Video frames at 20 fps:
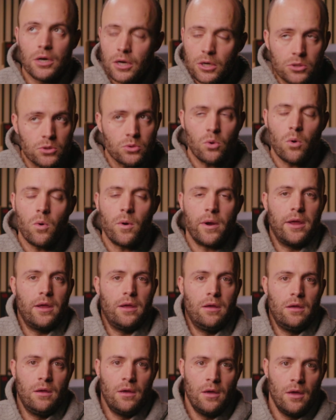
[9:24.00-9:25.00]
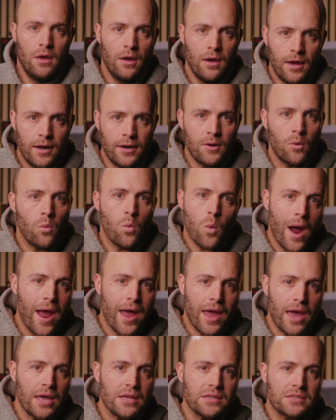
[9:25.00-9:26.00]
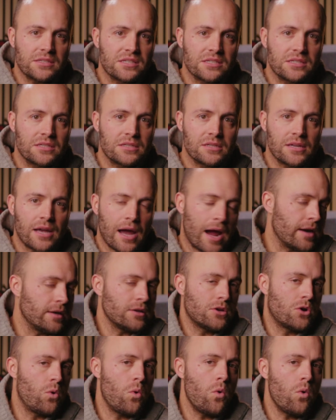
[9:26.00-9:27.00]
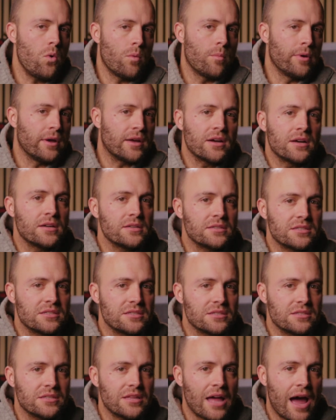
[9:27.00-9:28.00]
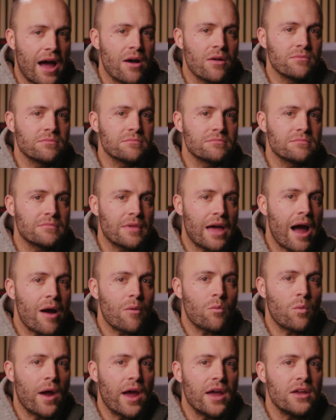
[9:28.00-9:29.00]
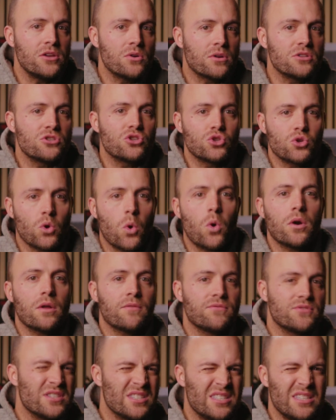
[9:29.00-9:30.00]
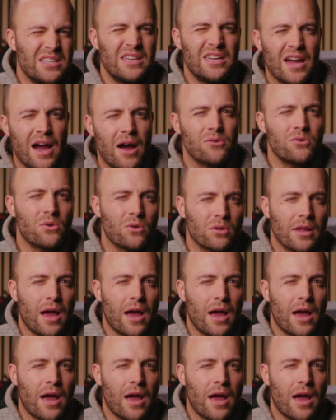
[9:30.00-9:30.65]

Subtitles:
Or boy. In a way, it's kind of cool because down that way you can sort of see how your